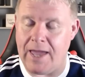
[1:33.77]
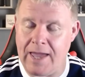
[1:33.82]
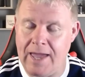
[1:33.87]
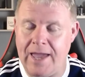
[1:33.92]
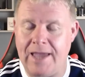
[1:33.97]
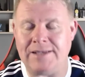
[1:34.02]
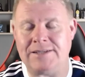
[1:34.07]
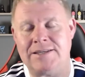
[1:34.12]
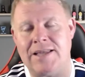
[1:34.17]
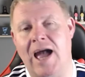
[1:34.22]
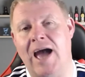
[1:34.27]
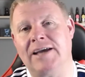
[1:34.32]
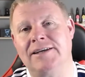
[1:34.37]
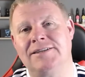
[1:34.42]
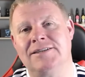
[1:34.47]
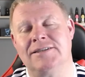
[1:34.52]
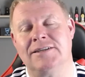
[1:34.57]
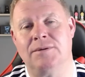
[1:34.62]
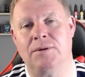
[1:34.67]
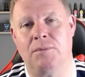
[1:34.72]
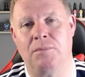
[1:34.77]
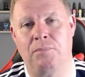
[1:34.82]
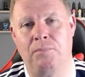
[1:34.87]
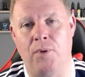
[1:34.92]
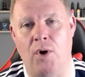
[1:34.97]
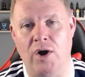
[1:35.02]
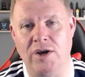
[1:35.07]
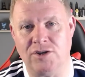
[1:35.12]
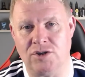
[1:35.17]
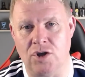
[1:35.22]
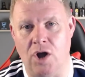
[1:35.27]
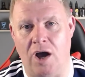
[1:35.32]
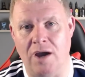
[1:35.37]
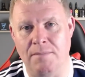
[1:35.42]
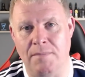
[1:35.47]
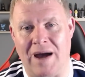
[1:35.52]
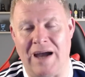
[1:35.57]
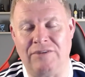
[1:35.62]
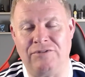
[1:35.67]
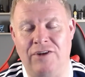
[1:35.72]
It's nice, but it's not in
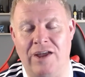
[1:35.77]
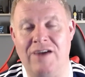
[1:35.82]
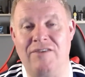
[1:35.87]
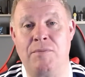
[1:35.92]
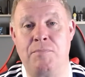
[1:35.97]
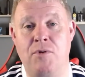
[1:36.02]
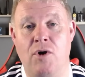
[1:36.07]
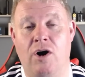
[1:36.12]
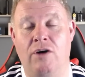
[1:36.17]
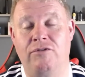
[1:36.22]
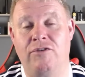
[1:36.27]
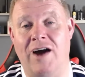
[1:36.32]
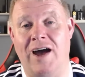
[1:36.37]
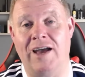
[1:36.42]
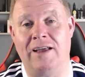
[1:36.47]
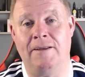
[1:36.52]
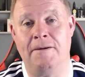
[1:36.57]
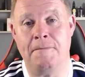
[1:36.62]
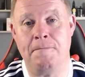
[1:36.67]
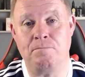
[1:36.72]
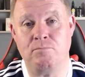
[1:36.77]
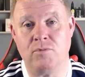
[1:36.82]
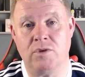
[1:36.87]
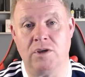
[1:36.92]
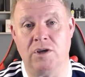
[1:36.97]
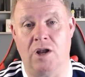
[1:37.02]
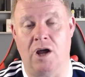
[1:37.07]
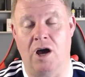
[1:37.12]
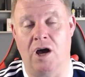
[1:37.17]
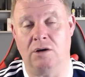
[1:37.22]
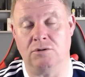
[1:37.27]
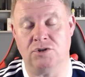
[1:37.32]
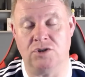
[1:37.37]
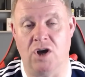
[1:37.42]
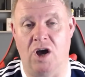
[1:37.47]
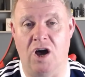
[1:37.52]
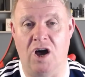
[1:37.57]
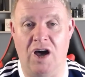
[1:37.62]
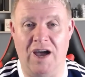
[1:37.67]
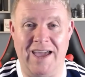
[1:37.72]
my flavour profile. You know,
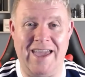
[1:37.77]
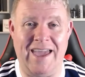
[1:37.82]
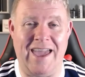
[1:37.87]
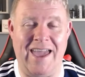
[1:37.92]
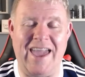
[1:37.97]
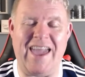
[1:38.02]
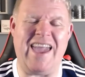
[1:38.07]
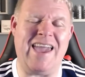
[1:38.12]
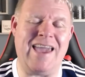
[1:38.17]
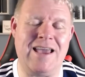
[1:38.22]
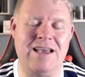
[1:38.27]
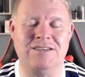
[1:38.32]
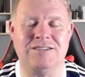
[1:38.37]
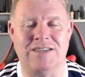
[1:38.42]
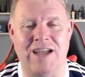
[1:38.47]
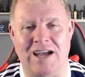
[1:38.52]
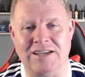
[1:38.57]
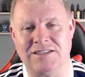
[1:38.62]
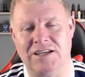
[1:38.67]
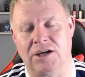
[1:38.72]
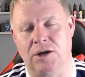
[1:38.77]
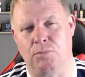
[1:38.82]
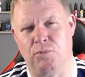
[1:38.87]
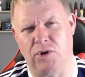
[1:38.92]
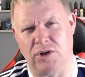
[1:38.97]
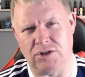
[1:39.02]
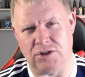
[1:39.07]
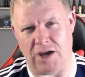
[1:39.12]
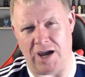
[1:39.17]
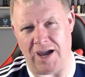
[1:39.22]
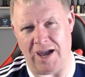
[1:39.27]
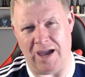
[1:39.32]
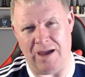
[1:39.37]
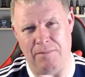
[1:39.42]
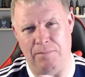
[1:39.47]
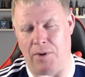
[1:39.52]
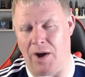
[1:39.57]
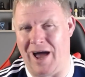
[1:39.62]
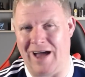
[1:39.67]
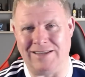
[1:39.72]
so it, it is nice. I can appreciate it,
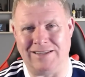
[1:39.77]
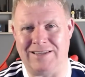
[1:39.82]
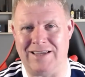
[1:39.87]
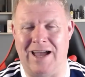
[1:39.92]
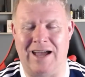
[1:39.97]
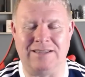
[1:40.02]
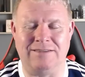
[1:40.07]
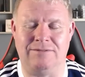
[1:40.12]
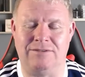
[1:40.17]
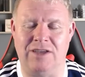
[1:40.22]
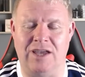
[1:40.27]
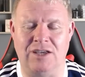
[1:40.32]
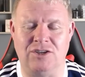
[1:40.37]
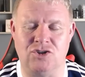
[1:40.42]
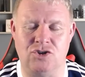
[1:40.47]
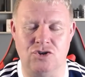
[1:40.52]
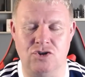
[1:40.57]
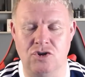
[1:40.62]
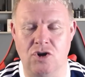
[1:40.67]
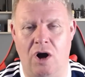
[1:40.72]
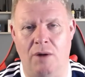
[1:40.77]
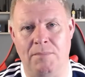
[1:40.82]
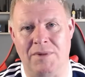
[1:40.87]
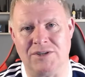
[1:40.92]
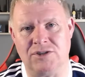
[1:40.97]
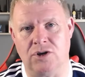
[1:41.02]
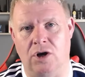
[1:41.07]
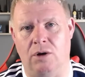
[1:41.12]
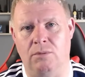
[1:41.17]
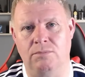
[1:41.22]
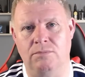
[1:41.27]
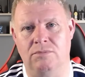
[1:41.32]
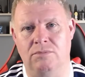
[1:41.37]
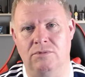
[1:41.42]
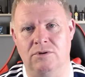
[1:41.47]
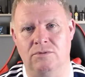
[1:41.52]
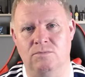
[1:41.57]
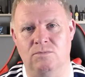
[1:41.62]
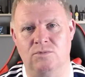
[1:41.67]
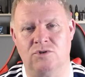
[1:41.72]
but I, I, it's not my top
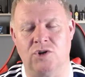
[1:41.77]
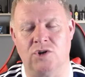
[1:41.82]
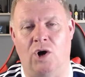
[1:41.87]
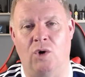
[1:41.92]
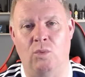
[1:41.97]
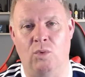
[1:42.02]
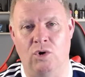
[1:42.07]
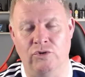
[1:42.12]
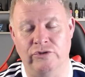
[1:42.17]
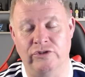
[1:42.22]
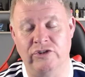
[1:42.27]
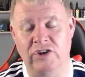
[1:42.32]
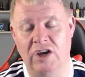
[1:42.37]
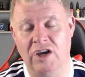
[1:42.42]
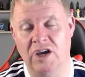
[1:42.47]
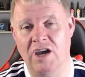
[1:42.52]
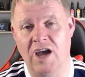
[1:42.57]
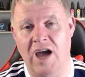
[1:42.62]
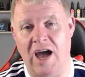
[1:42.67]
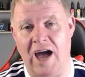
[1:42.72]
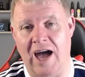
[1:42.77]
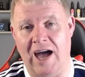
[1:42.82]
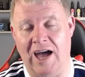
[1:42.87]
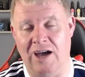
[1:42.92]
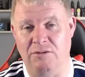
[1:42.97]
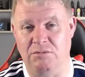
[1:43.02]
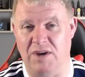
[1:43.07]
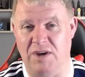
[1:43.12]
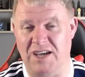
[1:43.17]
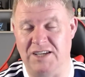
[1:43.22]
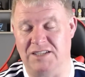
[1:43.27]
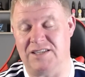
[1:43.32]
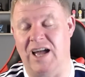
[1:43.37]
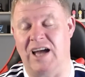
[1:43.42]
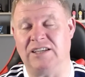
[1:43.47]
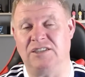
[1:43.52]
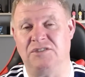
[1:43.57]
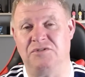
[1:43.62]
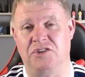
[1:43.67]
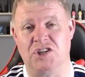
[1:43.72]
top ones. Um, it's
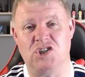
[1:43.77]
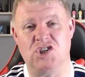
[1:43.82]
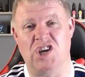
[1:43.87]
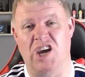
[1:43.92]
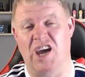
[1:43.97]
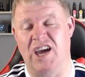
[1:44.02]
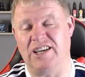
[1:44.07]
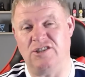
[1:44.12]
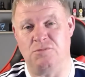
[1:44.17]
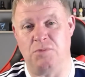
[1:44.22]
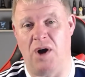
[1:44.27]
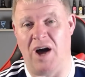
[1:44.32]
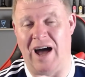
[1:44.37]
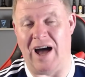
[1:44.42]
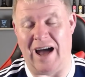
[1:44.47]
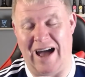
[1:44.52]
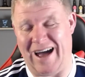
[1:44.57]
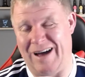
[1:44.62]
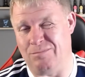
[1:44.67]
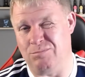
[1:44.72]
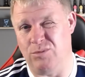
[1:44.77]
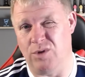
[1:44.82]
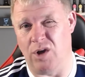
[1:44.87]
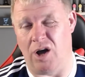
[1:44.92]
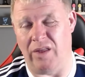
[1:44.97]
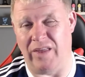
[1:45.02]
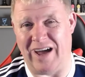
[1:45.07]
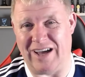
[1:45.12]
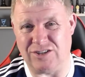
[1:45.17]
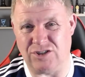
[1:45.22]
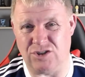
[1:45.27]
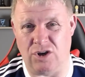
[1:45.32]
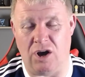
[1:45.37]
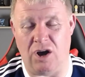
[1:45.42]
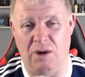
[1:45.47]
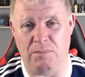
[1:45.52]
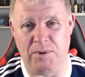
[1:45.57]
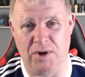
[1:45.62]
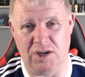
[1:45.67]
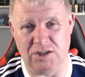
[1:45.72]
nice for the change, but I, am not that sort
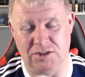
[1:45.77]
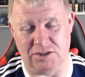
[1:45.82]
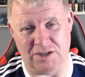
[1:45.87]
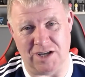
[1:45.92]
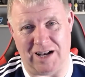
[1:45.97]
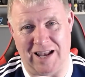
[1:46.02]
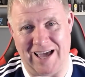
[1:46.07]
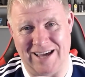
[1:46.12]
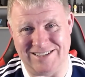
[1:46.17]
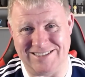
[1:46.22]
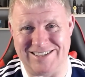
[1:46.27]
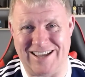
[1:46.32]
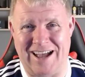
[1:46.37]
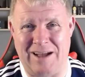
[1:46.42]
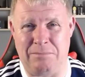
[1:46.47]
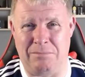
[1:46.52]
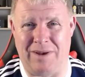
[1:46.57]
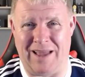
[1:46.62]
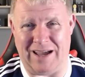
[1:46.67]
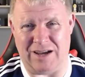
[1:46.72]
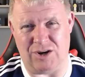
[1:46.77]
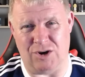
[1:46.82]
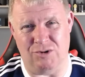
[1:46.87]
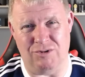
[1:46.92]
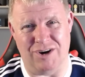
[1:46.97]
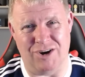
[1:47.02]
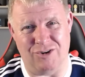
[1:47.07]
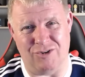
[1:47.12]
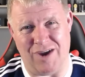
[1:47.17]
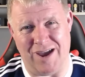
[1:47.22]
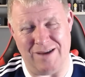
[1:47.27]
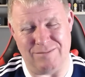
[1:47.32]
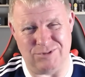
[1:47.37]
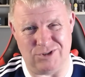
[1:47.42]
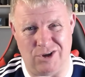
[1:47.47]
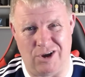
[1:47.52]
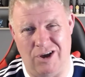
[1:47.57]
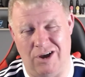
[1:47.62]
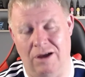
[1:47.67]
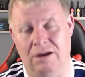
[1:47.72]
of person that likes that blackcurrant grape
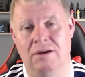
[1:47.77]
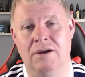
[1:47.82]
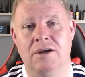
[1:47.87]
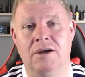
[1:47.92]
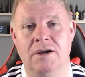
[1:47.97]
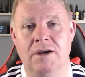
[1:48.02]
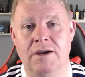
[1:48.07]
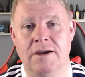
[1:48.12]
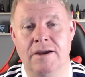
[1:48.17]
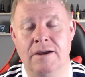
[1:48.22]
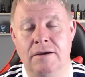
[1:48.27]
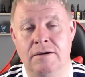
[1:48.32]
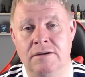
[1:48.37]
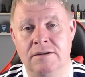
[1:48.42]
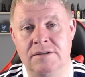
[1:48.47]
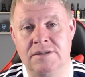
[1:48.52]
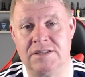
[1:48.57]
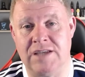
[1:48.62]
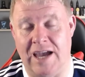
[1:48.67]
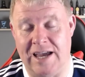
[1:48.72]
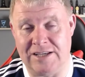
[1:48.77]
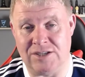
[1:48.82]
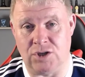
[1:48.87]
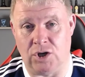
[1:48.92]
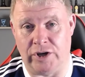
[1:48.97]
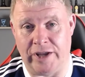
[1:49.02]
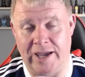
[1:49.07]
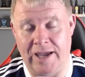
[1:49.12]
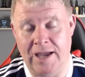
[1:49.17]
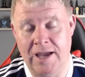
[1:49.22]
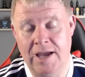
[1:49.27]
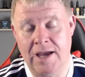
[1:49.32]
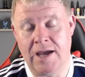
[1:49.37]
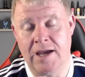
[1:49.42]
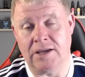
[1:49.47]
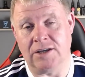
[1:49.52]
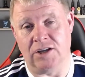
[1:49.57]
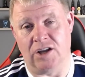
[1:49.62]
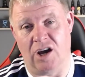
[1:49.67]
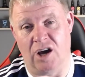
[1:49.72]
sort of taste on it.
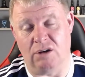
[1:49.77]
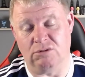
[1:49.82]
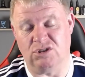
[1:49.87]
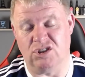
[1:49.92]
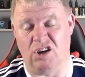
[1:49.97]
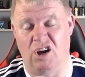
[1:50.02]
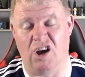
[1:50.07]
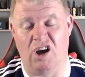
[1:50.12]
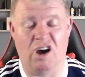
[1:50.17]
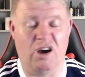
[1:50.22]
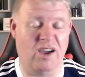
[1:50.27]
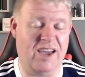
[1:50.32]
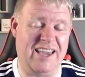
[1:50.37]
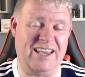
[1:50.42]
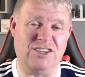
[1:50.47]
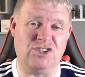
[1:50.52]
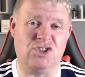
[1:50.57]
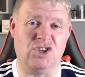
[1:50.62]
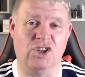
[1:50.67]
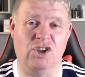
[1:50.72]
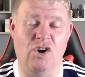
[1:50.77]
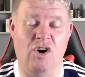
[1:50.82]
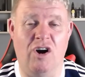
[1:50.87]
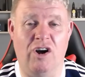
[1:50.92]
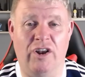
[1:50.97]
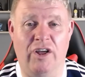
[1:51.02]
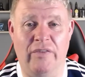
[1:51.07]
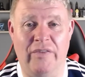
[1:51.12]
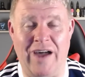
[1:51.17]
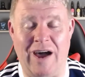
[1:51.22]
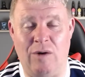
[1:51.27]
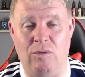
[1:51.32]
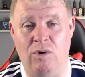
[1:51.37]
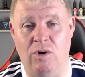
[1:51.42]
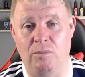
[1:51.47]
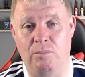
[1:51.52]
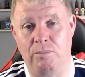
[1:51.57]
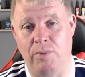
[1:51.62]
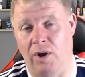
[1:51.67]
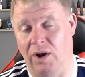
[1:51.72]
You know, so each to their own on that one.
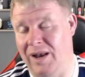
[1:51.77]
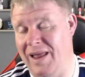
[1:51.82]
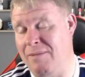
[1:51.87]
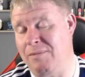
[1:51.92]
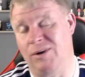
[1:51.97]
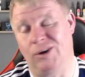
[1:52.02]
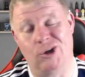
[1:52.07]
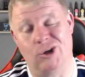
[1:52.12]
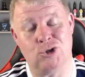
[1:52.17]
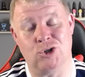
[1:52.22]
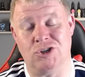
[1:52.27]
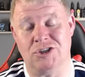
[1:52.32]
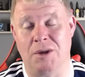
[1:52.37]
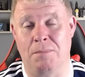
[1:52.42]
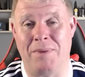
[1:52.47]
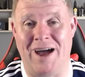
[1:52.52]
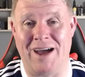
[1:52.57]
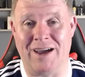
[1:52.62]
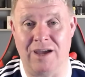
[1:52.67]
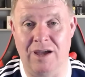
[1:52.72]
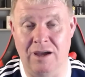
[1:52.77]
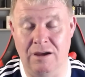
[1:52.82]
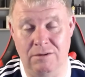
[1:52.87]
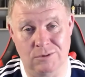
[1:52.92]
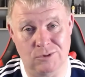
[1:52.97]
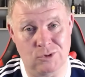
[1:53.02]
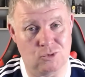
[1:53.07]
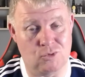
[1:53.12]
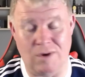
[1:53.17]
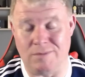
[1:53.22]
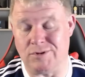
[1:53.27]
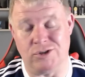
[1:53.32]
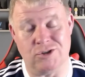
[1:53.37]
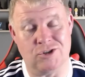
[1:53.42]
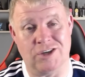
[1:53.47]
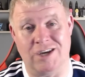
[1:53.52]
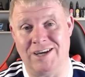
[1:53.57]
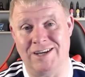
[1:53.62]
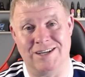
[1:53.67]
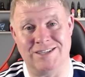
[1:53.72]
But Lemon Lush is a banger. Crimson
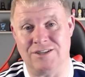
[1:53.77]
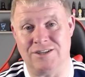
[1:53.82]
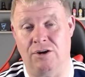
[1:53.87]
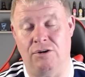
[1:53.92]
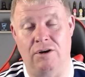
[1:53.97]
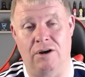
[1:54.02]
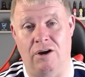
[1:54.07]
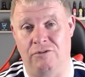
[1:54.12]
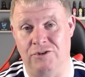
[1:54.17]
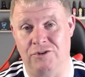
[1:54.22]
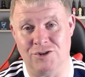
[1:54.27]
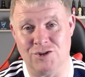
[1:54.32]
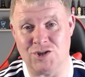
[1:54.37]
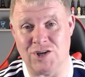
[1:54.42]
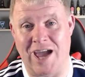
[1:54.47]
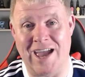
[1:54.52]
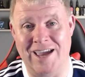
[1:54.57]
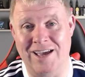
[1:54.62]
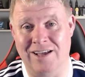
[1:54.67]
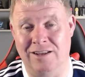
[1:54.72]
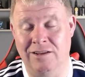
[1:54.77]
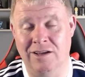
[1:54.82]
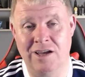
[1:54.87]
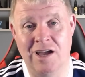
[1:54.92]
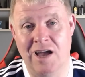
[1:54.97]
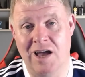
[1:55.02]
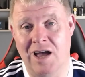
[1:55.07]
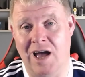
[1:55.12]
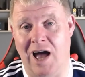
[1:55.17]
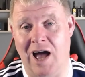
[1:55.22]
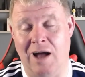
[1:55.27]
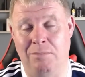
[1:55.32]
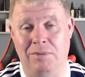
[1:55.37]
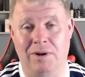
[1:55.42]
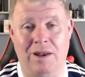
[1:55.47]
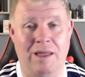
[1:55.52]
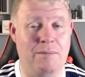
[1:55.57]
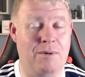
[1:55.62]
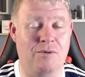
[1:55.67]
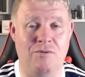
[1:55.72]
Seed is off at scale. Um,
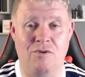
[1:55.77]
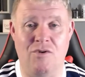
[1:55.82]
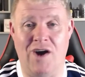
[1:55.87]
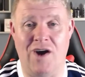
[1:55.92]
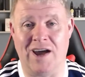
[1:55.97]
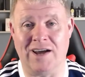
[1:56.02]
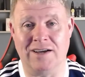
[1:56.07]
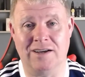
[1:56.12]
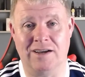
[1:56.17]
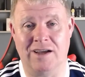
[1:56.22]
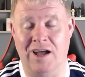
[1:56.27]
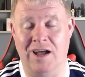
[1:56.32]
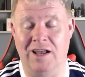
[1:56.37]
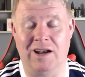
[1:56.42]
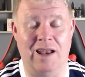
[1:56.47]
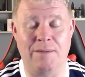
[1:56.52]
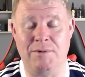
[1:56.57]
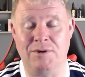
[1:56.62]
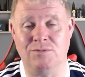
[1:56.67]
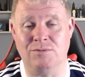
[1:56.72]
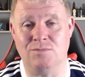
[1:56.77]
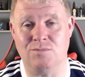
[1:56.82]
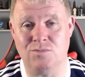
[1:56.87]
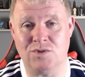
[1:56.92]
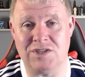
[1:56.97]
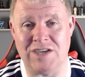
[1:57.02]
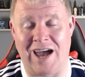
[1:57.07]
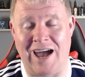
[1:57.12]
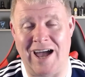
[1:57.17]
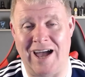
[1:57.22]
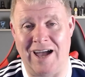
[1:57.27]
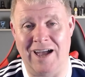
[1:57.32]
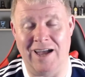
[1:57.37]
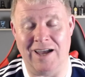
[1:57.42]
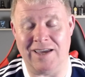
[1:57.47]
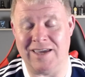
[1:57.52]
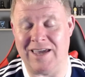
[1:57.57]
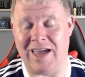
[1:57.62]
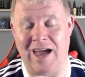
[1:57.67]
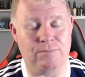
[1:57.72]
lemon meringue, uh, lemon tart, uh,
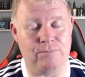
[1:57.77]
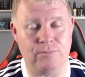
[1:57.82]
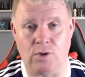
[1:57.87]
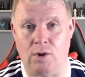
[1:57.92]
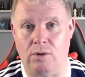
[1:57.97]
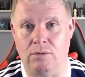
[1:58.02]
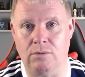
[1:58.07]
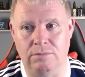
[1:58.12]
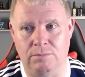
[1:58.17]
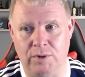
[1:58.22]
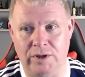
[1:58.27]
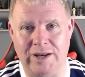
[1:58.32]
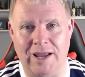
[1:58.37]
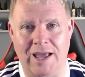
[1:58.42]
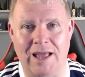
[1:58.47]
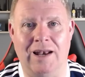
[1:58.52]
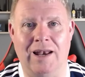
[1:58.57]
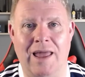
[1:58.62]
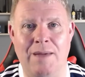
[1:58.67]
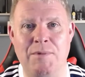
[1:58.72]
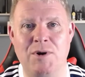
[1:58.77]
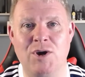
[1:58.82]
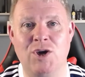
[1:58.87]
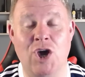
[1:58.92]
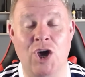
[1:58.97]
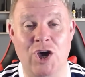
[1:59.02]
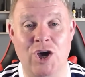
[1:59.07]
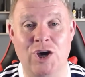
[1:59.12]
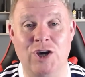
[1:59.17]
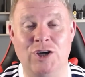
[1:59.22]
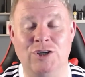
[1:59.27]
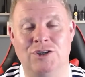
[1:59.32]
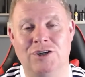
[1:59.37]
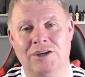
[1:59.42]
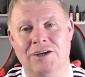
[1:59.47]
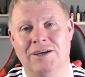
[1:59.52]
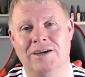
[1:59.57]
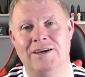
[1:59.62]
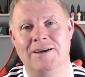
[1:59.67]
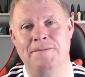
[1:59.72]
oh, bloody hell, lemon curd
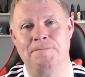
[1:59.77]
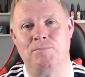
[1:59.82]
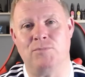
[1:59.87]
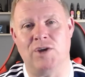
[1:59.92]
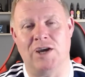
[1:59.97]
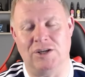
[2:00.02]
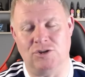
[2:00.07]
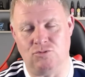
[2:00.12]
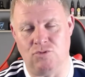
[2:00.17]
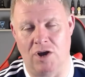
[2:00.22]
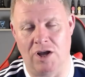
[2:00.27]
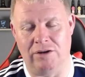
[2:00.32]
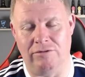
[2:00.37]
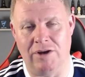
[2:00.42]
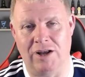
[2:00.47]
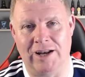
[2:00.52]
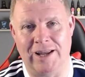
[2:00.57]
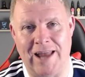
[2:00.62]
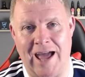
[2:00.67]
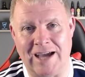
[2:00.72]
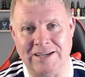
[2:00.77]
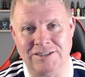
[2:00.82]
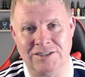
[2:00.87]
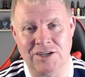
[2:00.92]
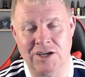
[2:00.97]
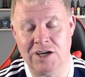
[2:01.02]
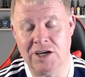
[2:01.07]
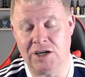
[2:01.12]
is really really nice.